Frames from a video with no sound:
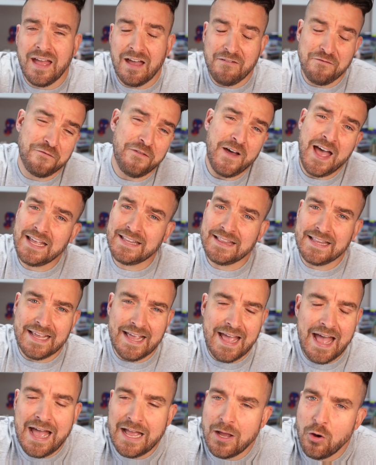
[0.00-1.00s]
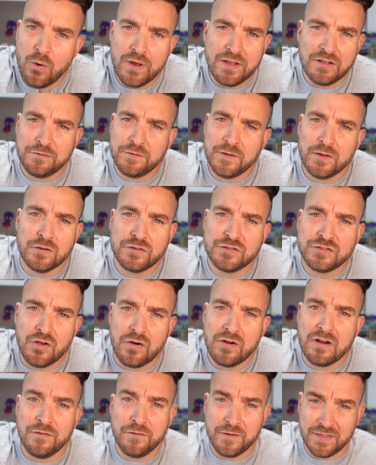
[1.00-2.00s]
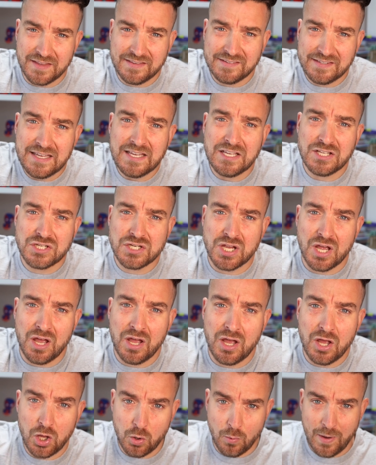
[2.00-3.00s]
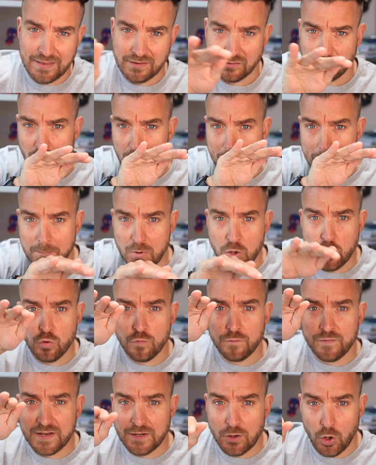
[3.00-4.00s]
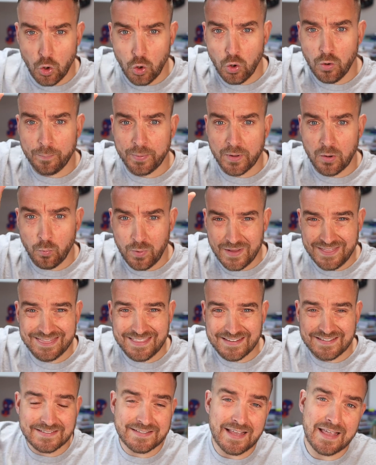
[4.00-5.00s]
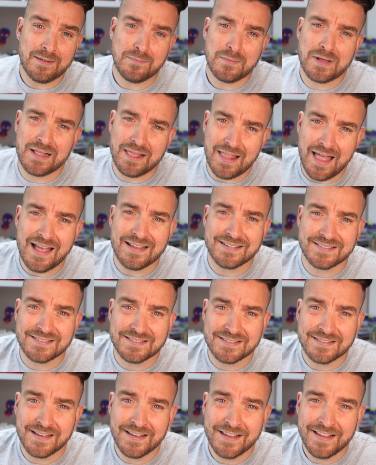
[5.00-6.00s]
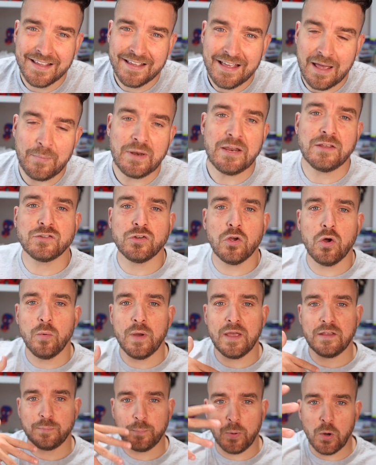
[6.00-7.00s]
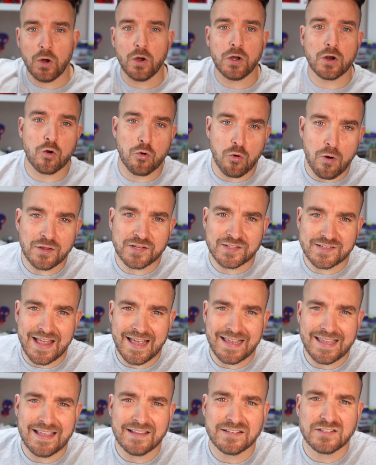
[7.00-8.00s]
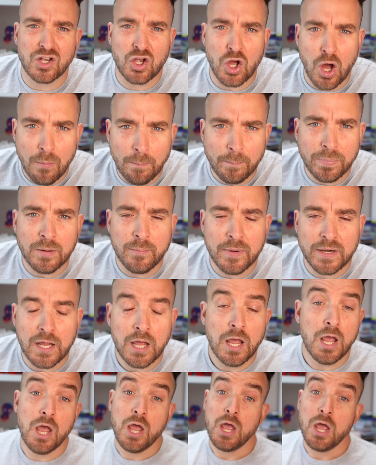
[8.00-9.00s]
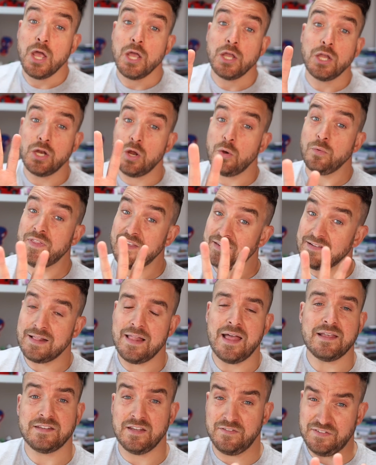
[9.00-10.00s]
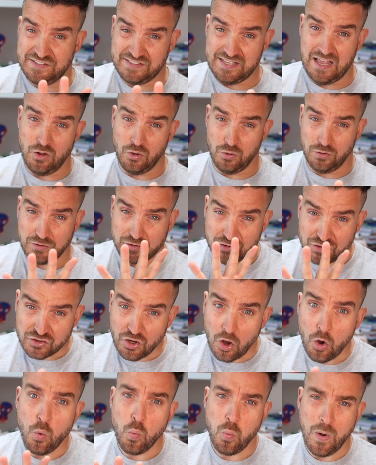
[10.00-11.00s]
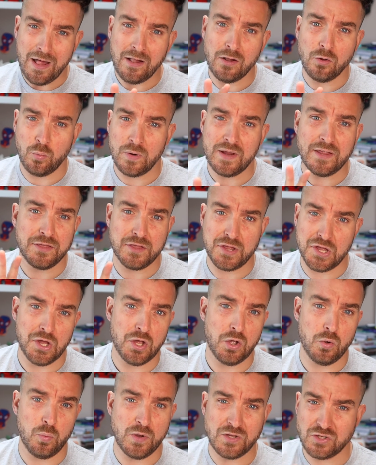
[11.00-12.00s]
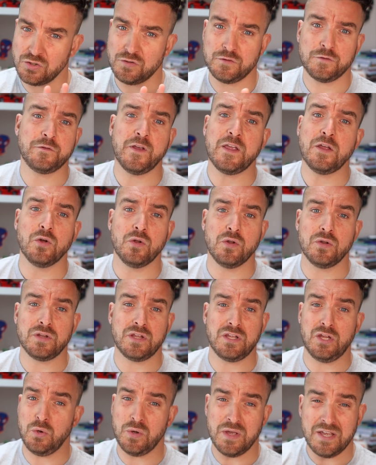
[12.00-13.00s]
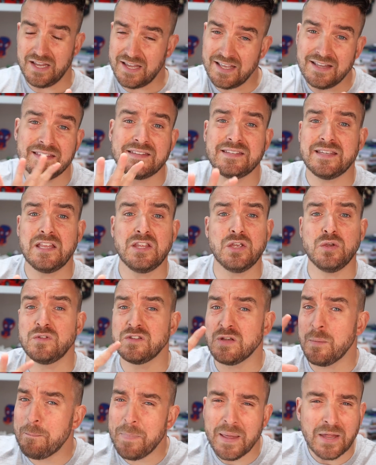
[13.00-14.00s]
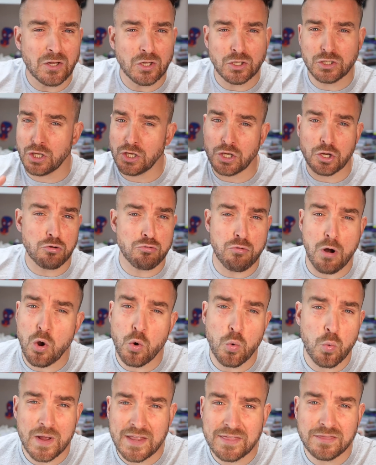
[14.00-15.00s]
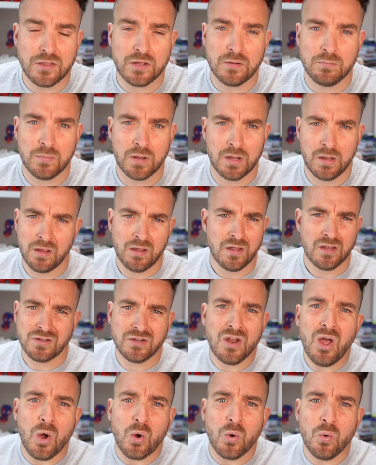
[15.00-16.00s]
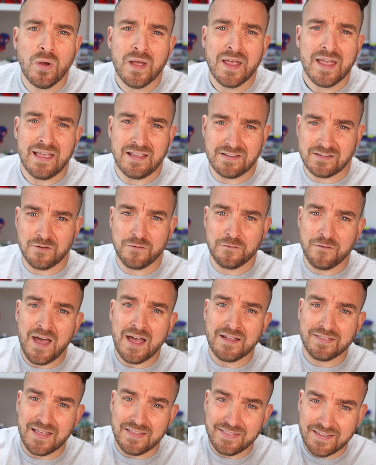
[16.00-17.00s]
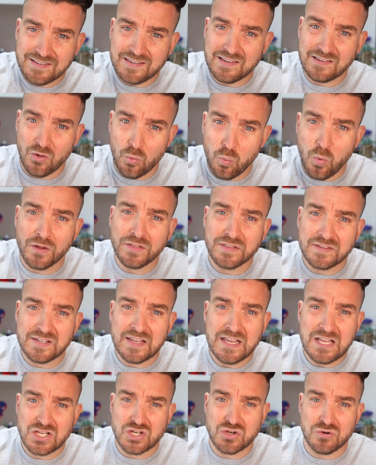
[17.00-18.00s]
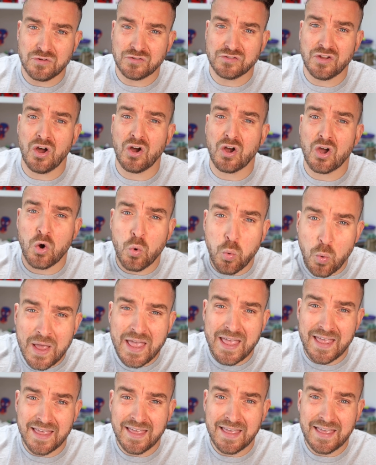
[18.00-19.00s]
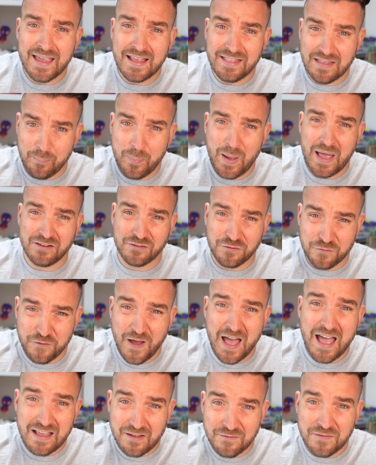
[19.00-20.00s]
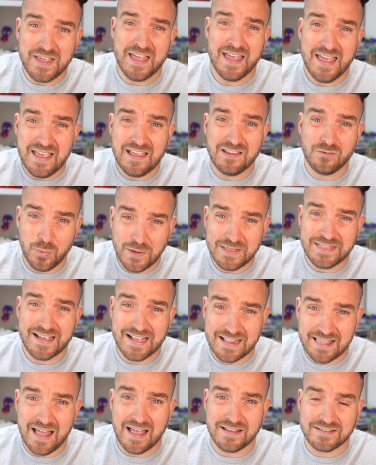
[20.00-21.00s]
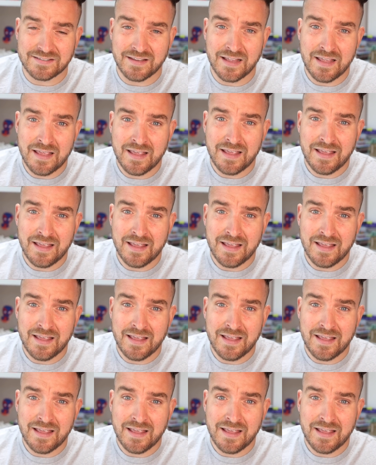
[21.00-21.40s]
And finally, I always feel sorry for the teacher who ends up moving up with the same class. I mean, it's always put across like it's a compliment. You know, this class has settled so well with you. We just feel you can continue to build and grow with them. No, it's the fact that this is the one teacher who's not quit in the past 5 years with the class.